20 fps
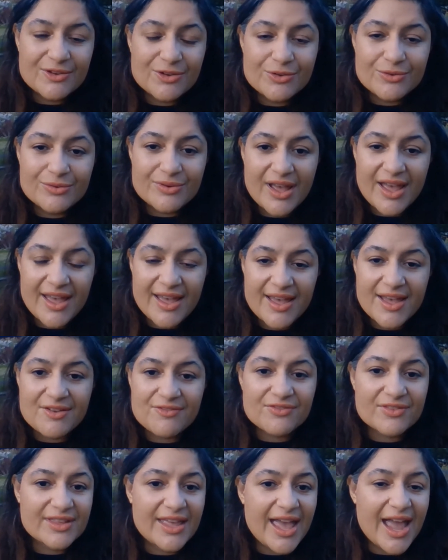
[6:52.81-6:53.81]
who
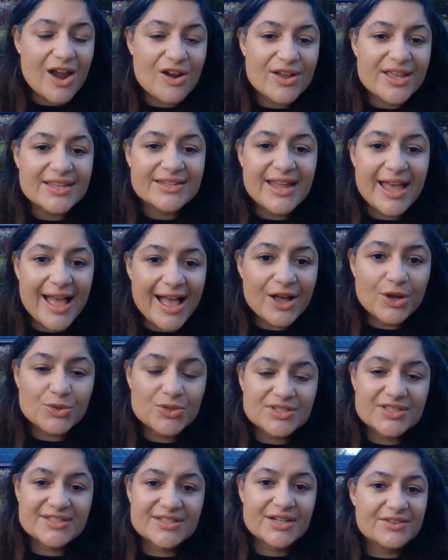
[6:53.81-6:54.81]
have carried
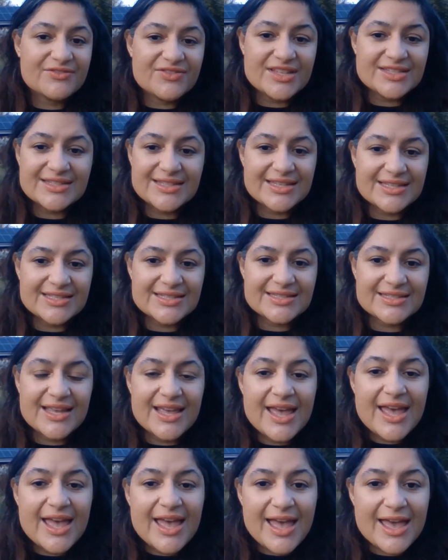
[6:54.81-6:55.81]
out services
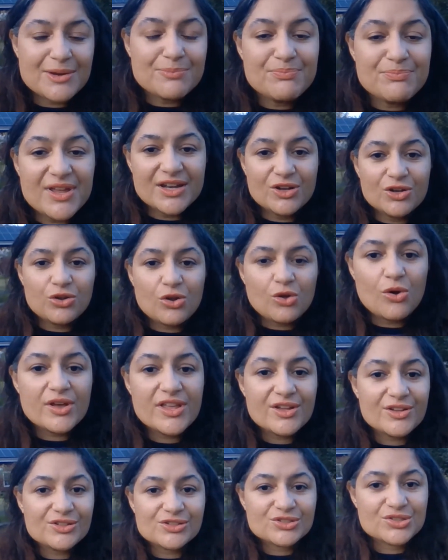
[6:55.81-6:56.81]
and been
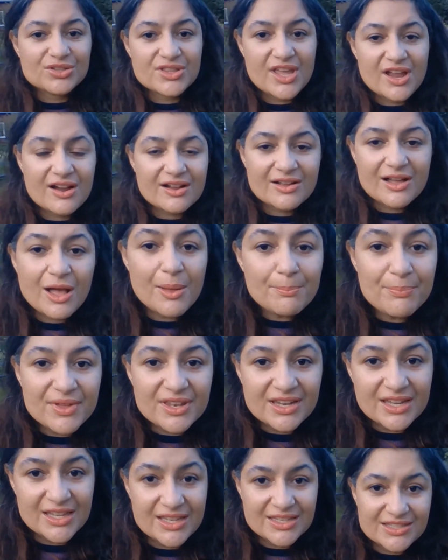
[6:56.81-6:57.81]
loyal to their
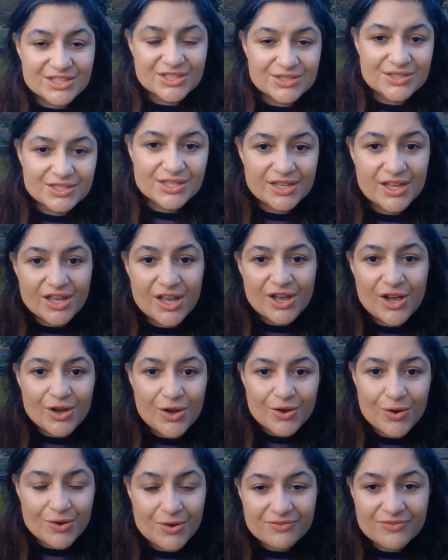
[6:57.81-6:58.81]
companies
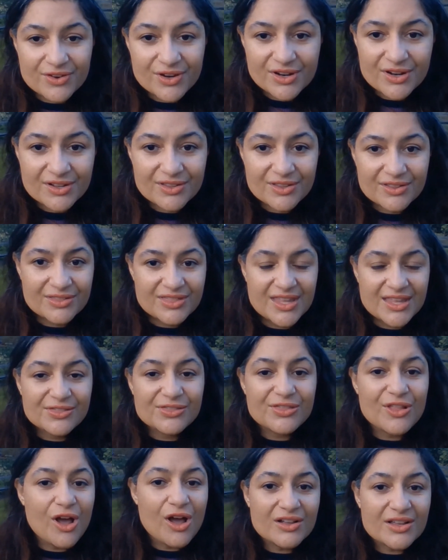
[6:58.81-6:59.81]
over the
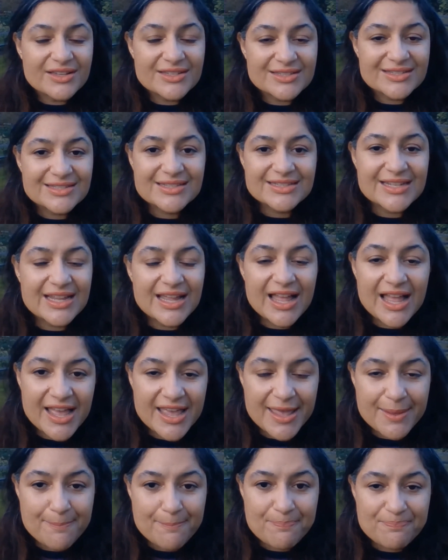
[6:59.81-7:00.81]
longest
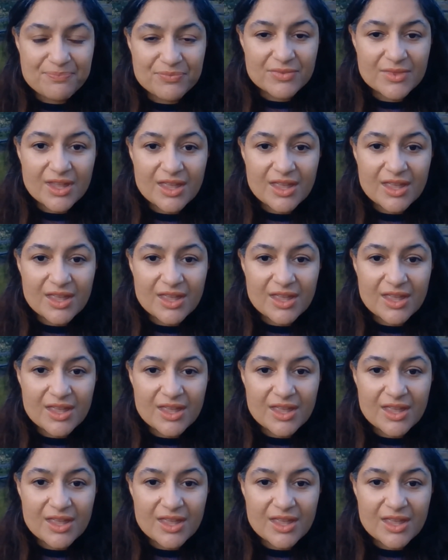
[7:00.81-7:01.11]
time